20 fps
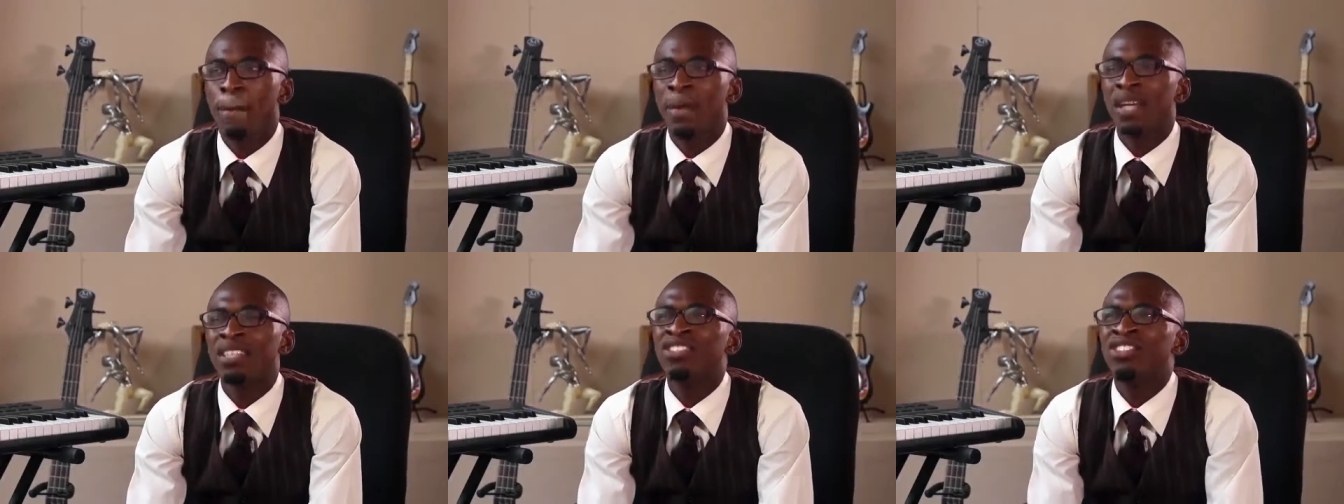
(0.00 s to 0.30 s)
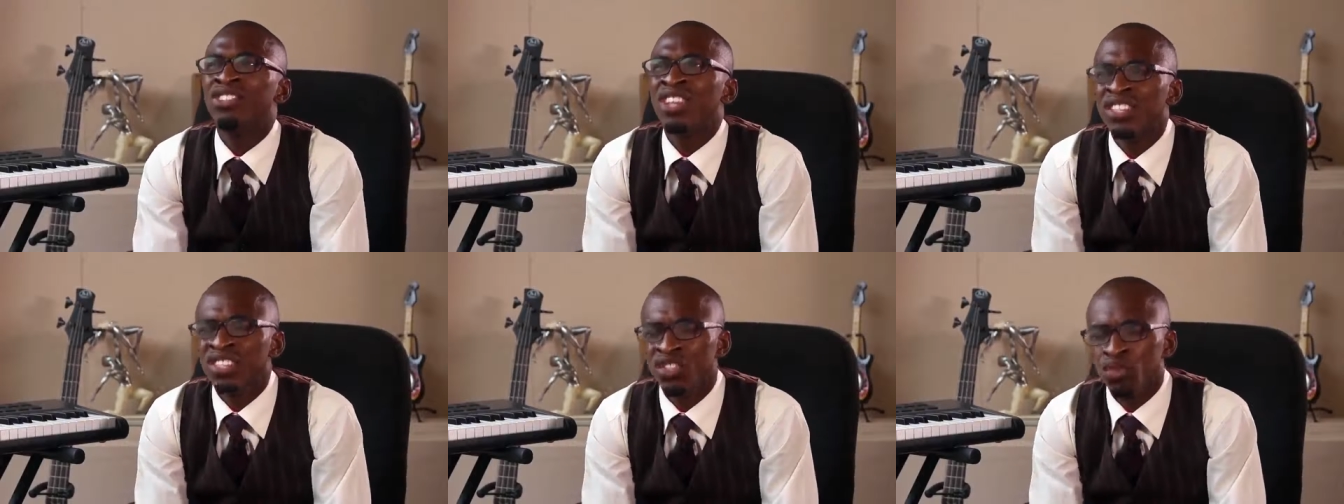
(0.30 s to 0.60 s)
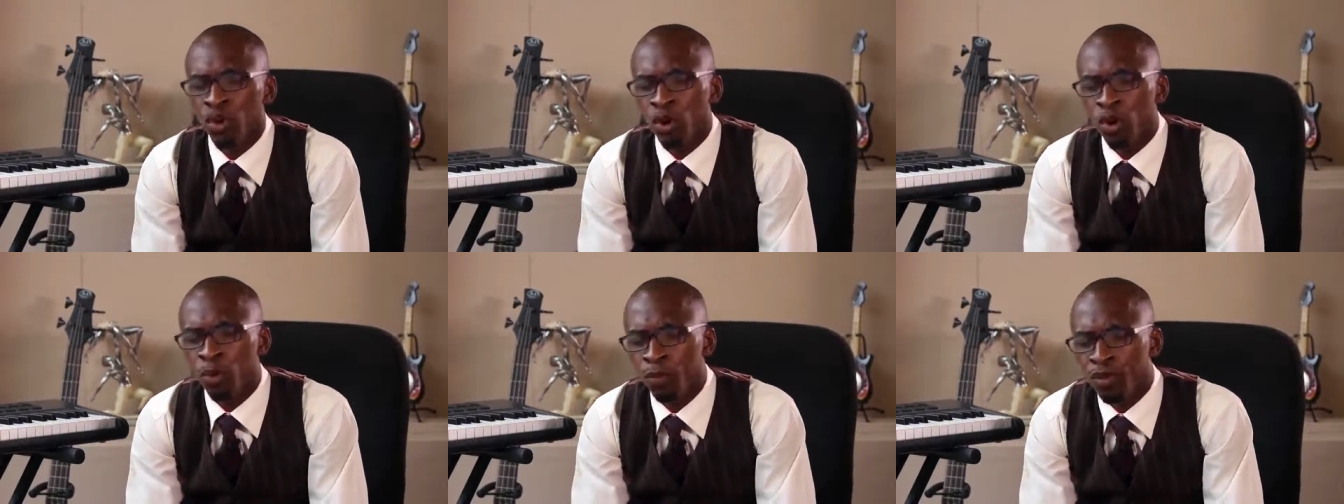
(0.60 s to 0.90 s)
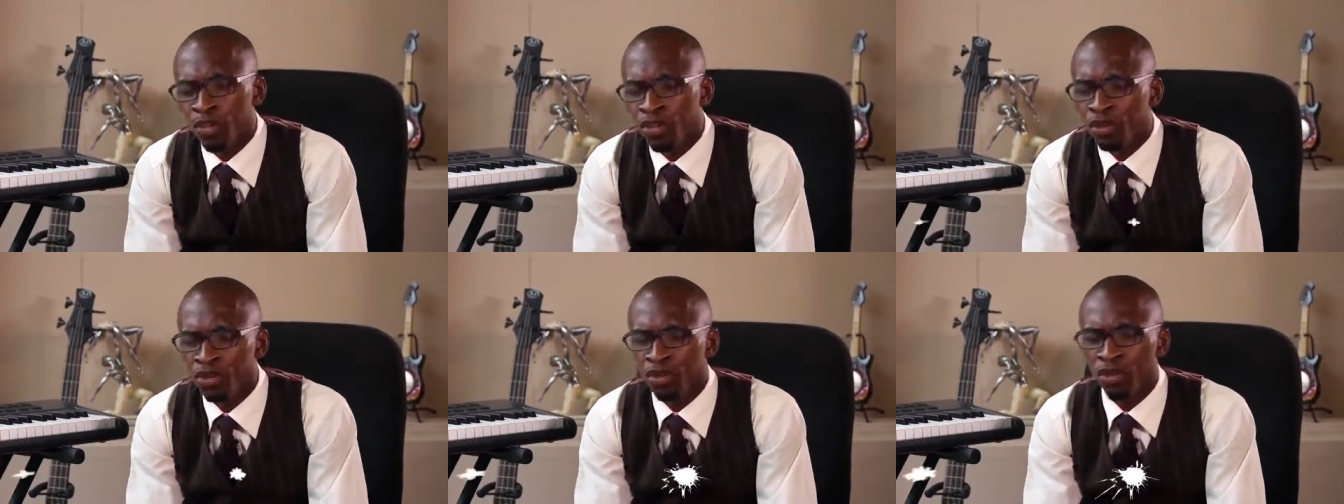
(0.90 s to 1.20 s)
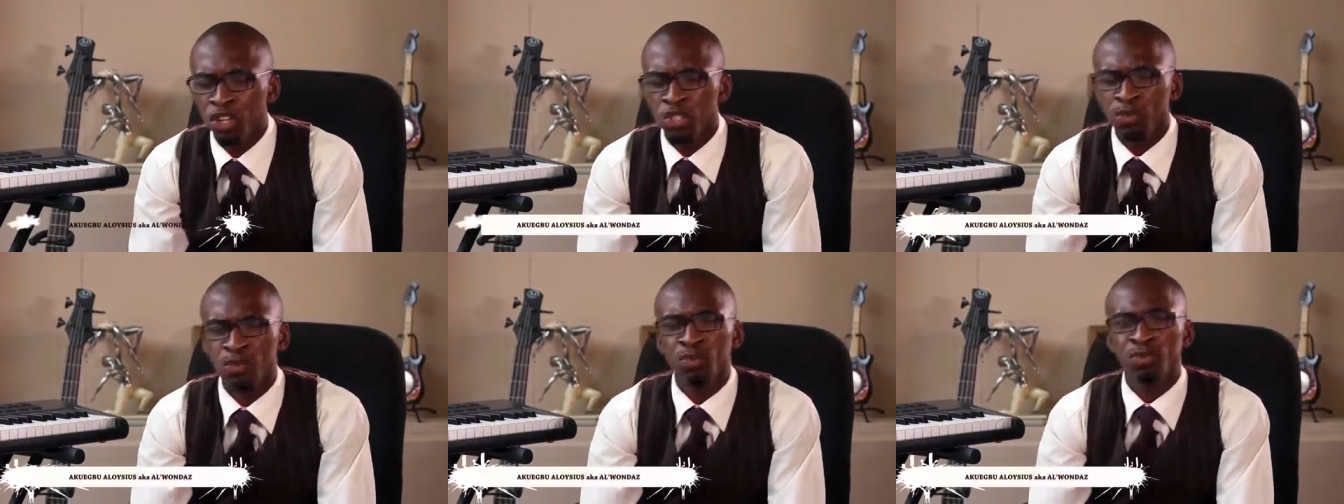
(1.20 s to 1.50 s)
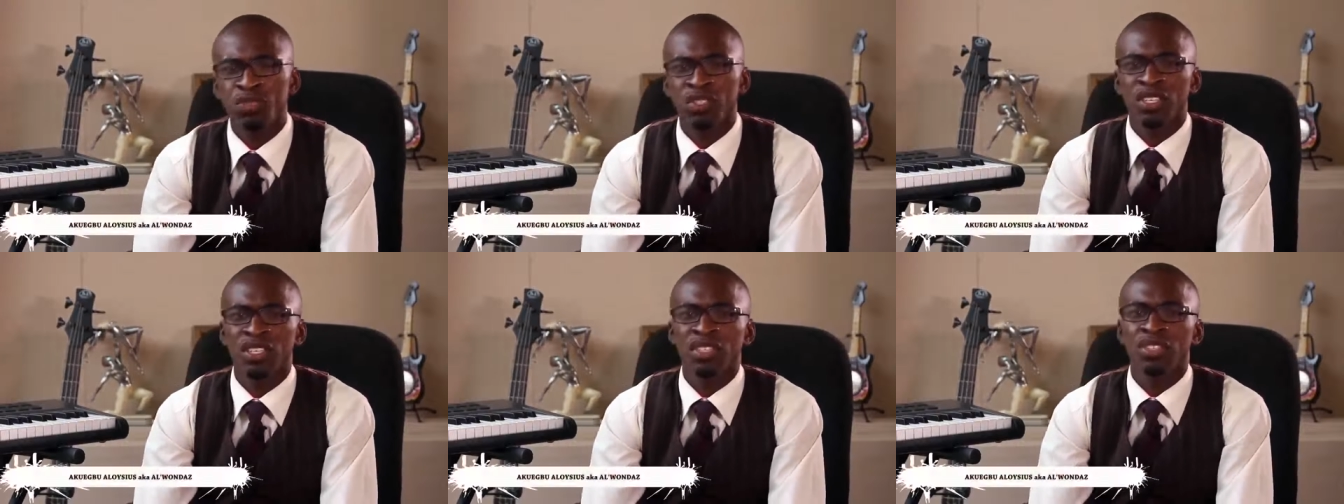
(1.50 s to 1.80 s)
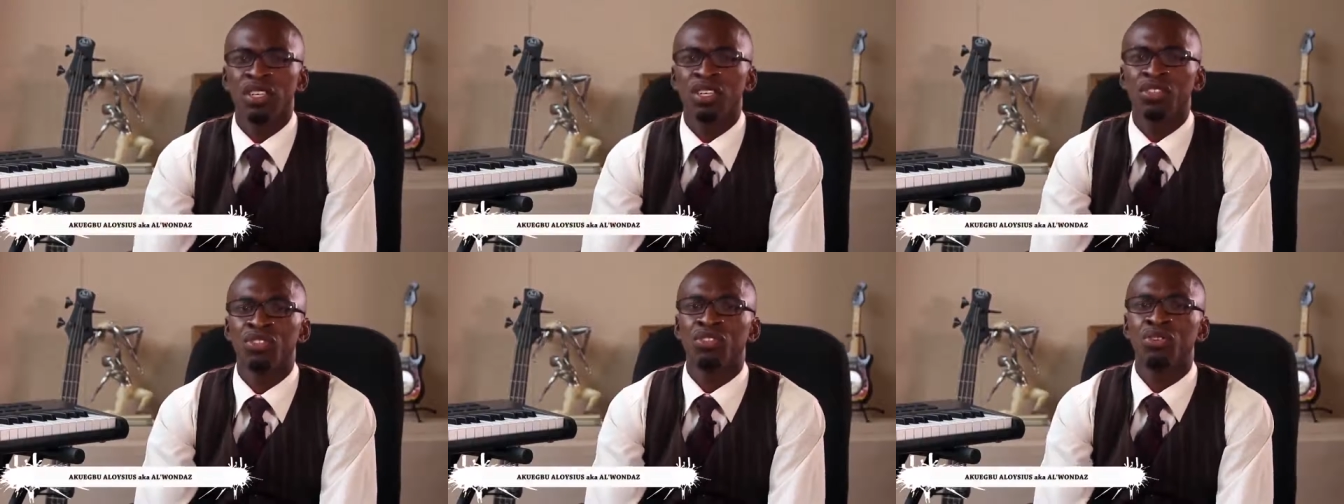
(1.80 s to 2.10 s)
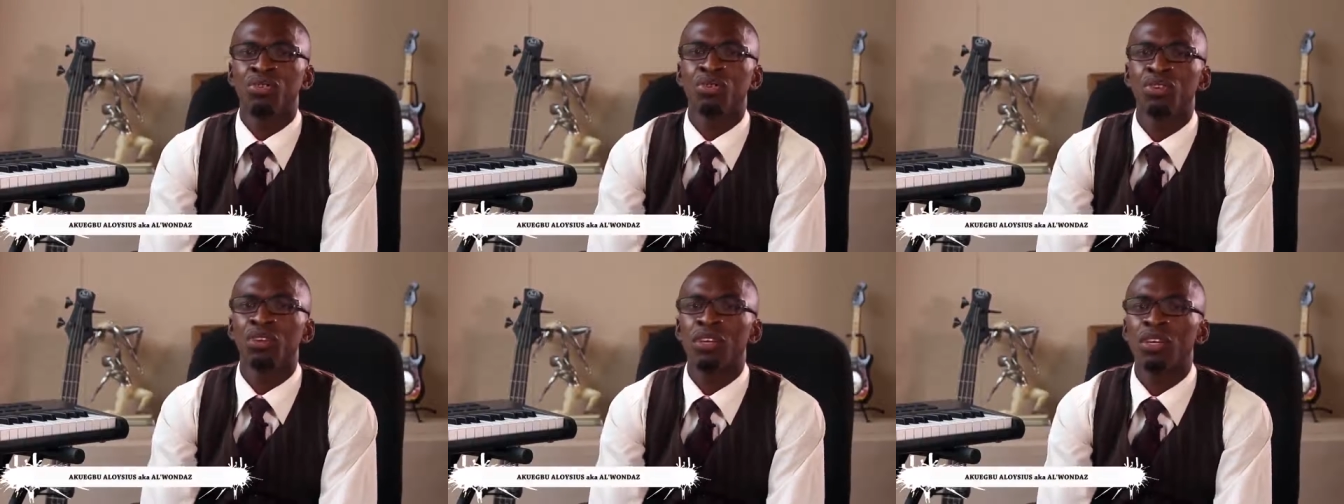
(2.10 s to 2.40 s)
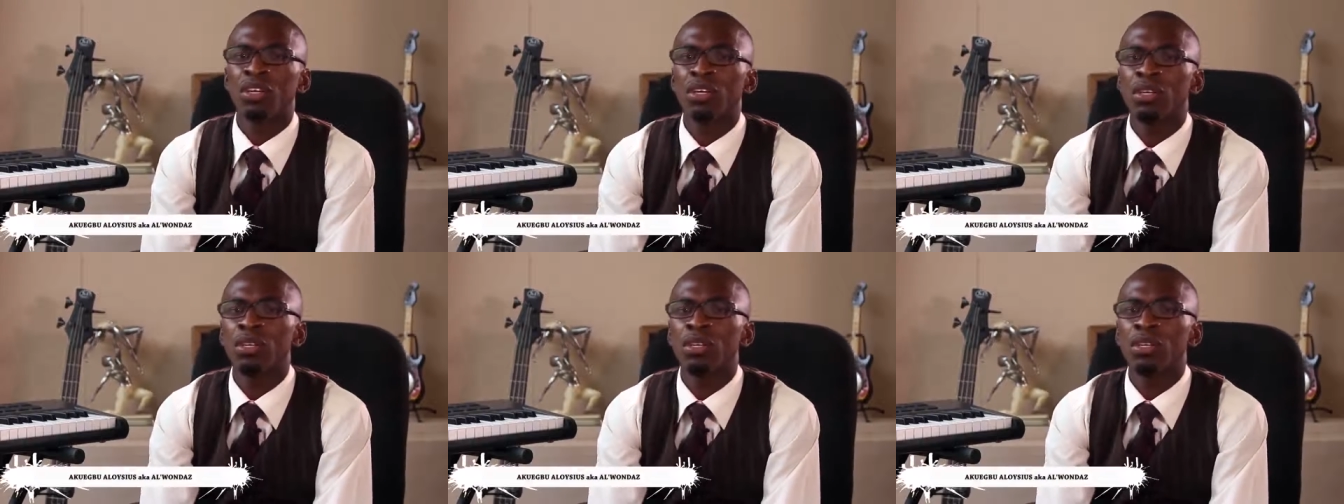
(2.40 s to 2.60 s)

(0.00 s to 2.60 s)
my general opinion on gospel music in Nigeria